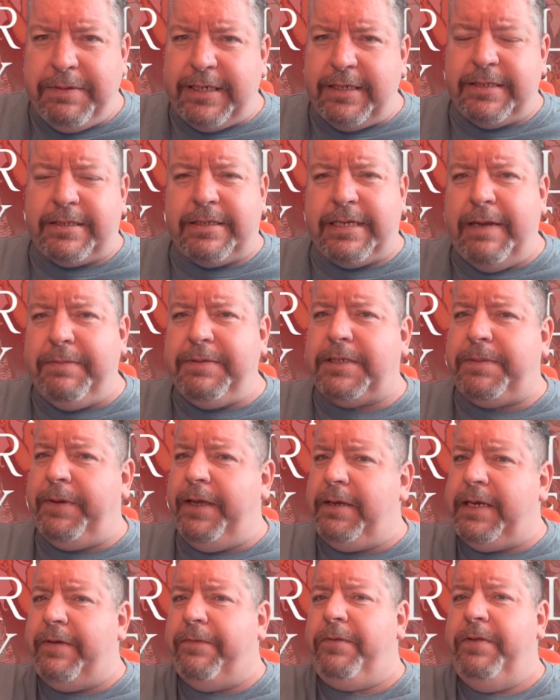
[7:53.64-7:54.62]
seems to
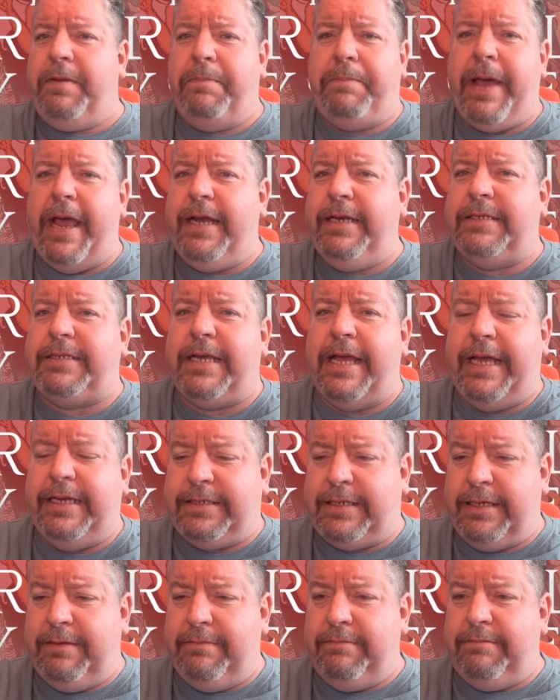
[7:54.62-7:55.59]
be different. The Ben
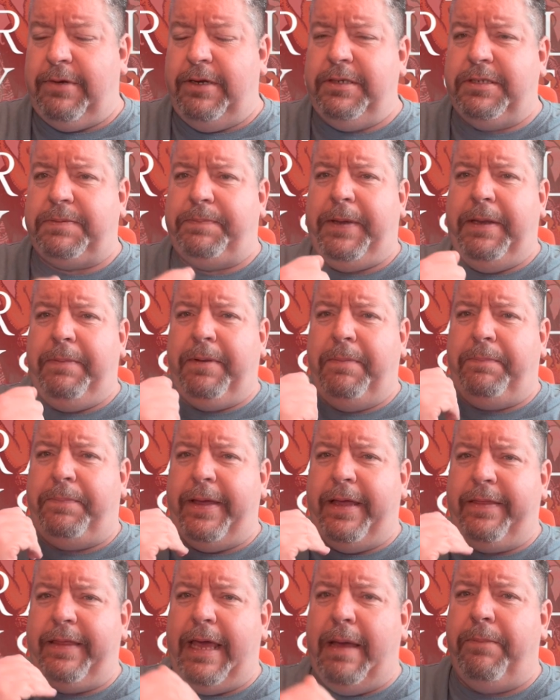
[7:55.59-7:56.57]
says that most people
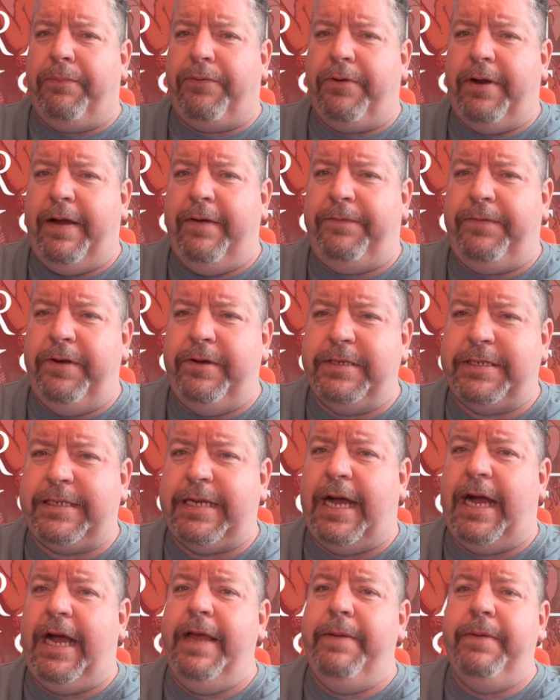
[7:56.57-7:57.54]
pick the Emperor first
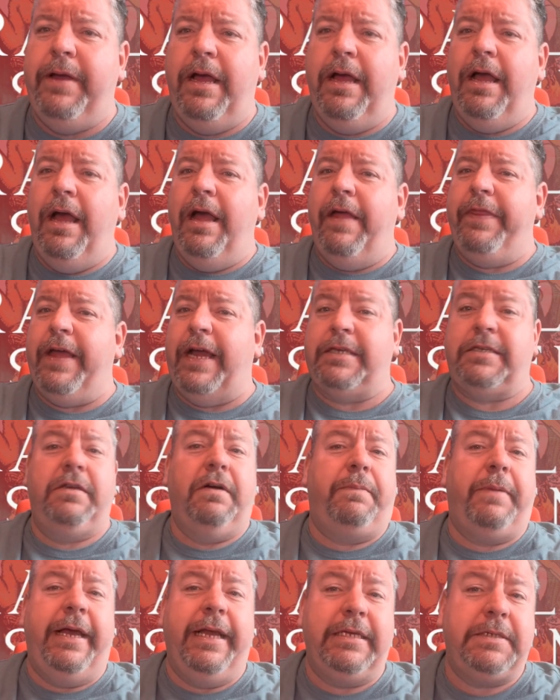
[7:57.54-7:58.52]
time. That's
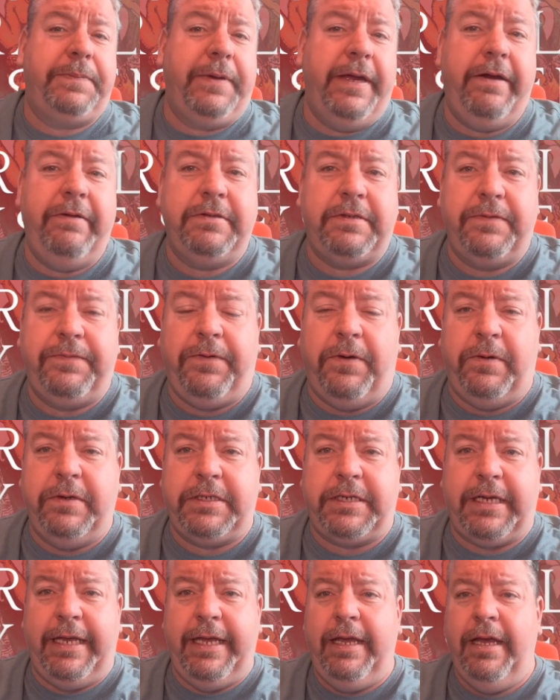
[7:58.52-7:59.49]
not my experience,
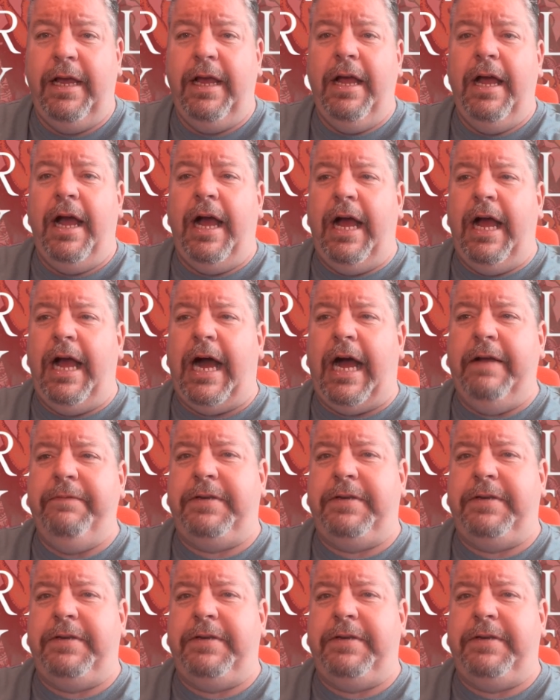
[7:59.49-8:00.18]
unfortunately. I've